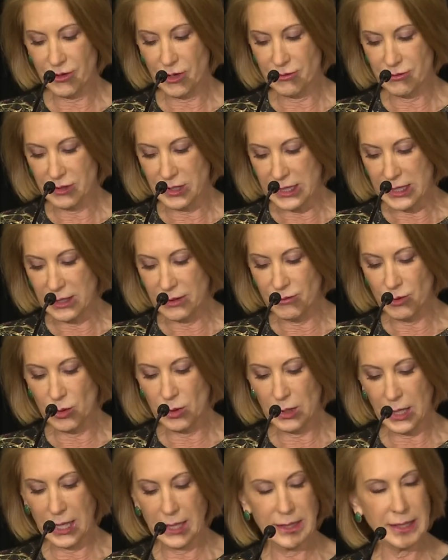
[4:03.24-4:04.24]
over
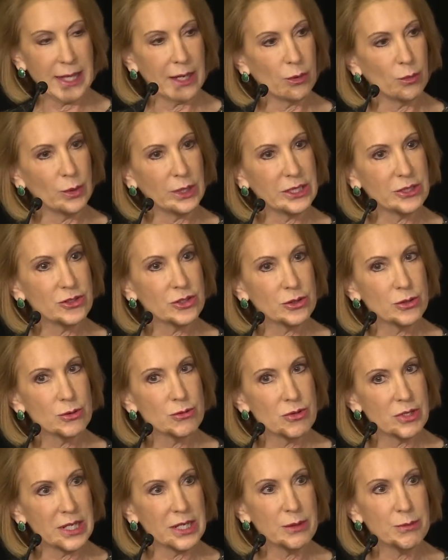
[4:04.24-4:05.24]
evil and that we do
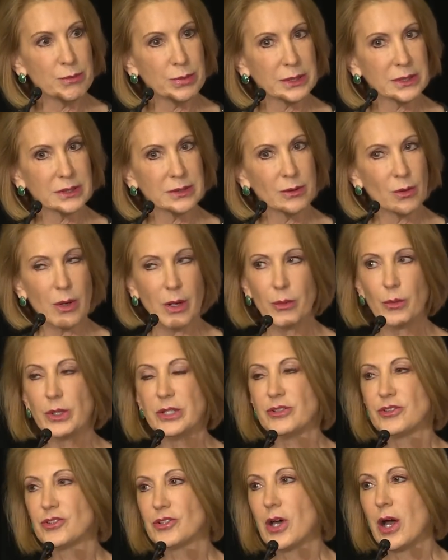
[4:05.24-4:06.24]
reap what
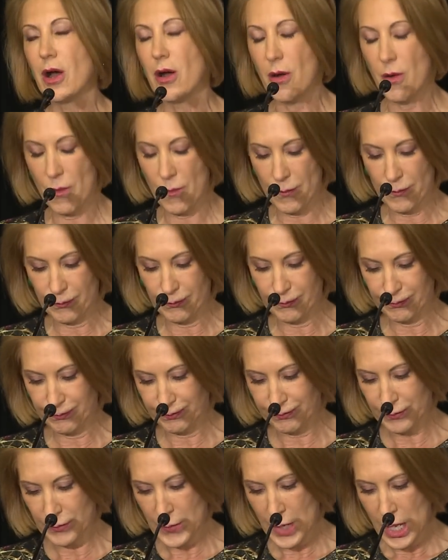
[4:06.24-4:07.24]
we sow.
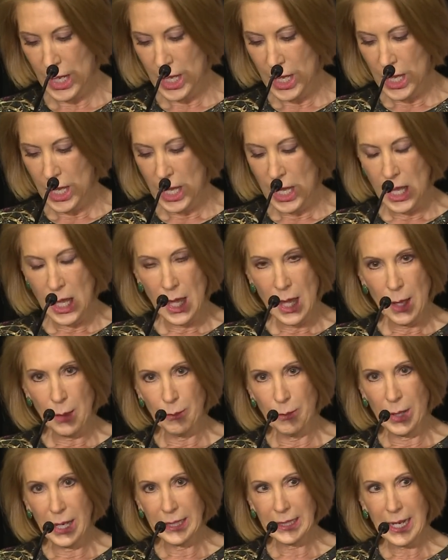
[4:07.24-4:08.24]

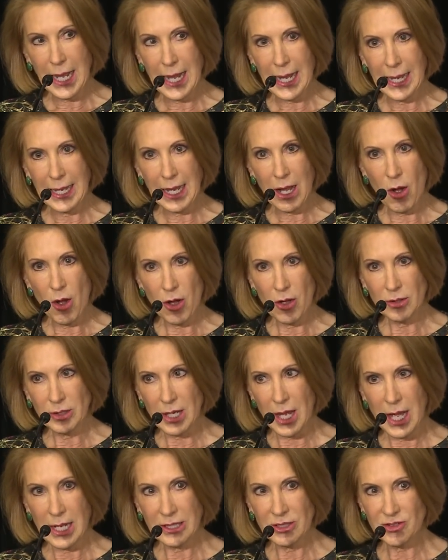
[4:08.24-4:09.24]
But I
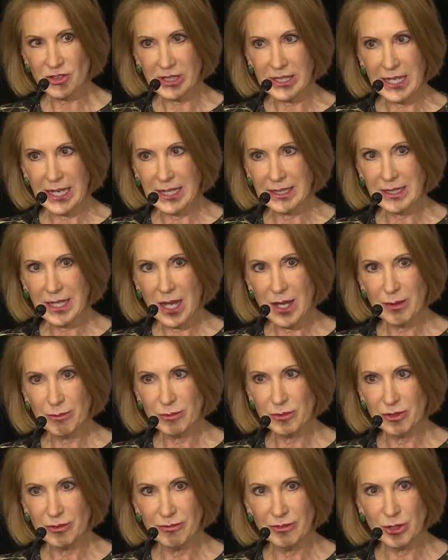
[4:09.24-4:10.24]
honestly had
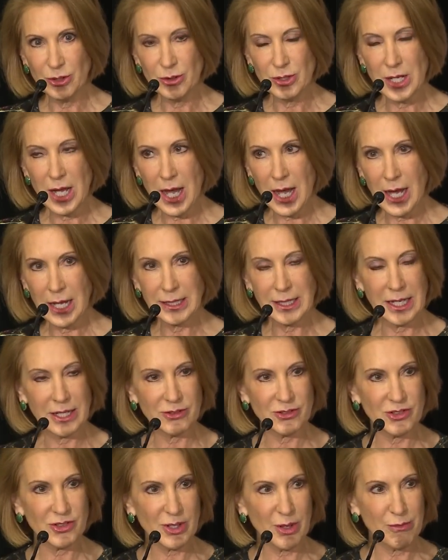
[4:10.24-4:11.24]
come to view God
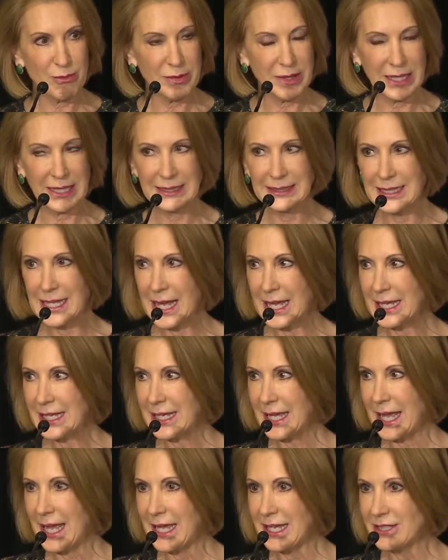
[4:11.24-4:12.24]
as something
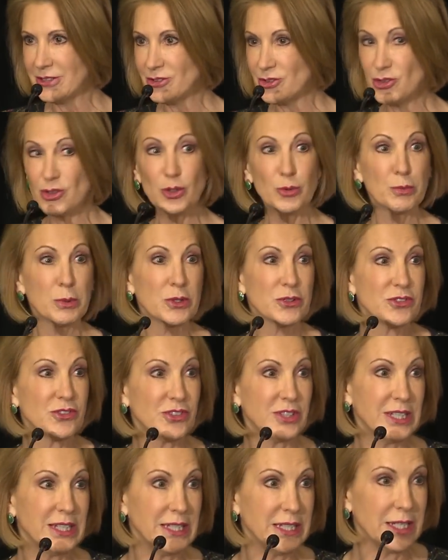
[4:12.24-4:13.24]
like a super
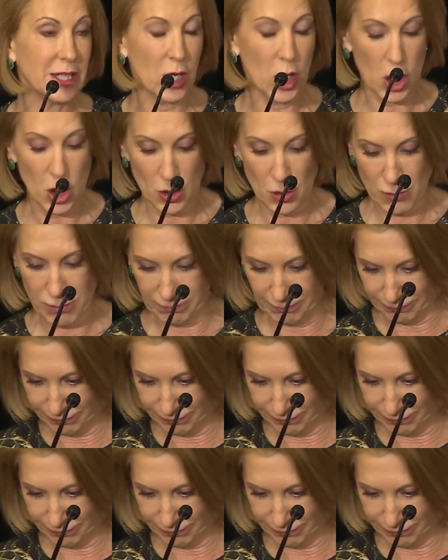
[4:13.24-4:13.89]
CEO